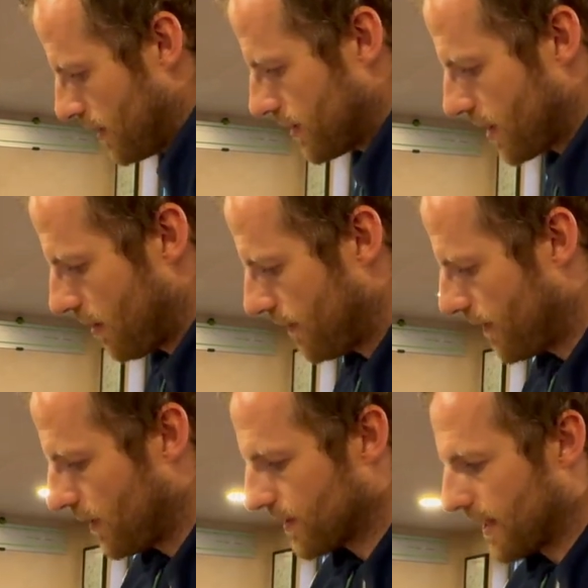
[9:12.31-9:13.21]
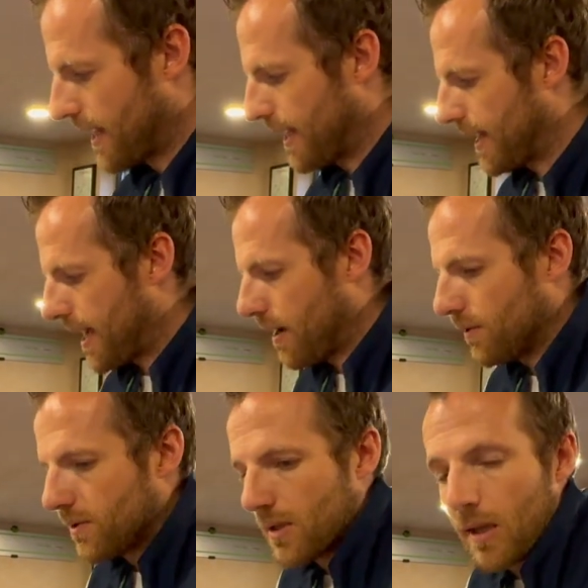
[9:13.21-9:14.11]
So if I was laying
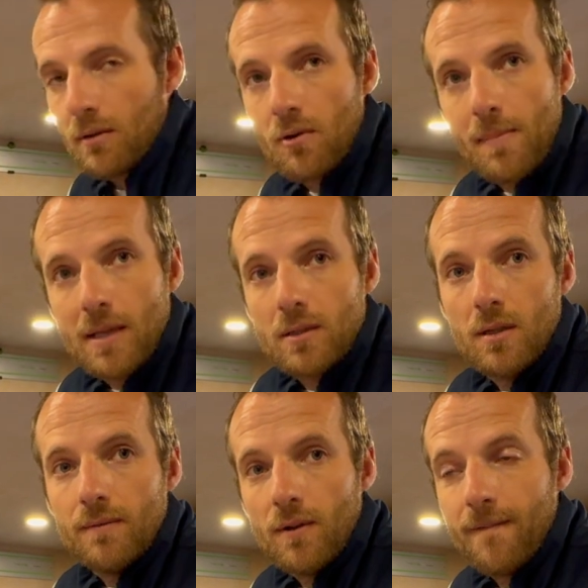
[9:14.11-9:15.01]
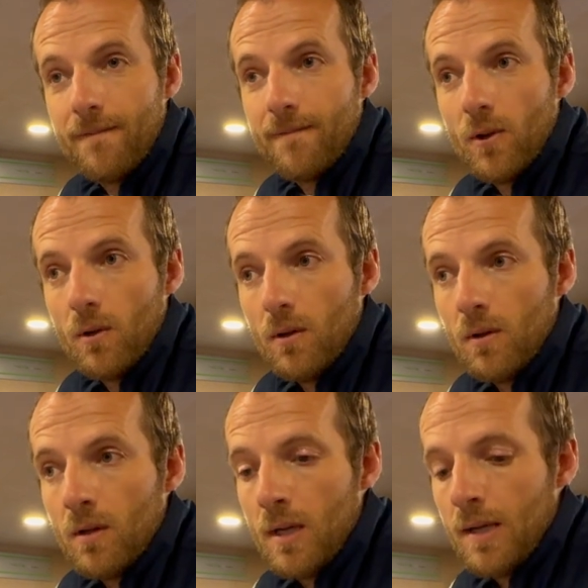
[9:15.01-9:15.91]
out something repetitive on a full